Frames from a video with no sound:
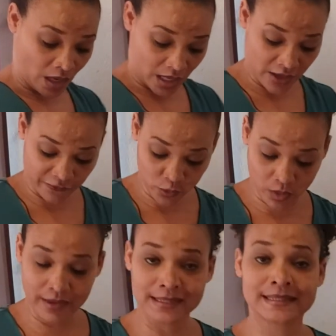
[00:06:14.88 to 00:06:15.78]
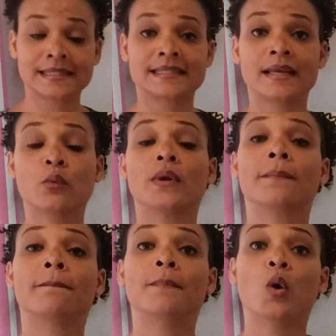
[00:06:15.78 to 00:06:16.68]
If you are assisting with
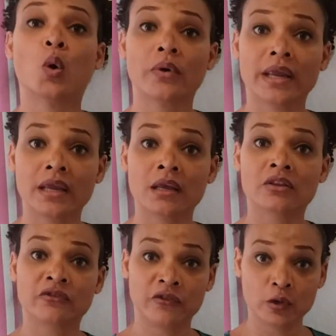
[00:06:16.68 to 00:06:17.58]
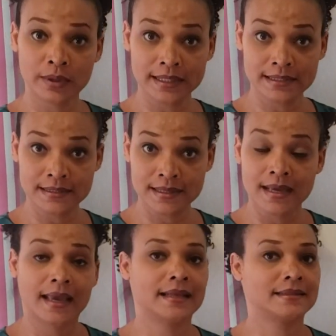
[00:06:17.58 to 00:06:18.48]
pouring the fluids,
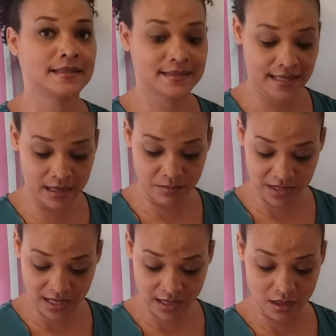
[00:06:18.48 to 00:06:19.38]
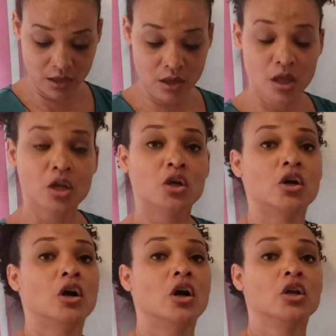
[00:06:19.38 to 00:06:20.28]
it's the same thing.
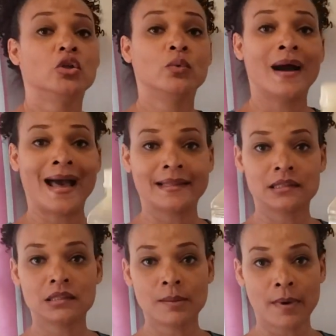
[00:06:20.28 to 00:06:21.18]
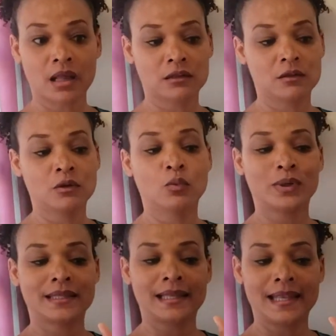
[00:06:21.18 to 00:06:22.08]
You handle the bottle with
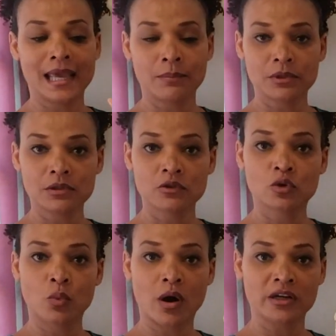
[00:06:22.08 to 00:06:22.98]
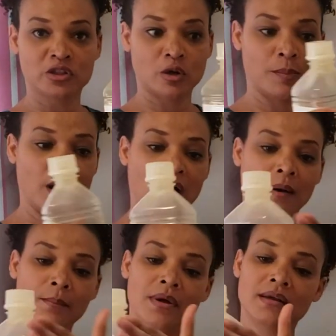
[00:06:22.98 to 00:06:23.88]
the label towards your
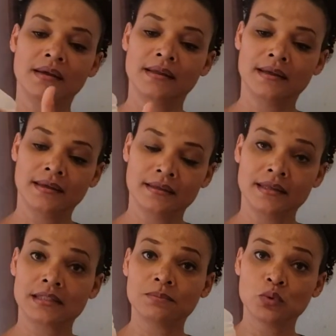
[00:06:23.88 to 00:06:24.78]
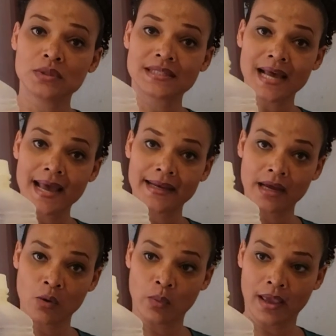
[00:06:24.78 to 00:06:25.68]
palm, the smooth side
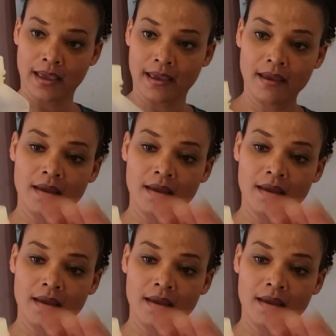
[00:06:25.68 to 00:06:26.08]
away,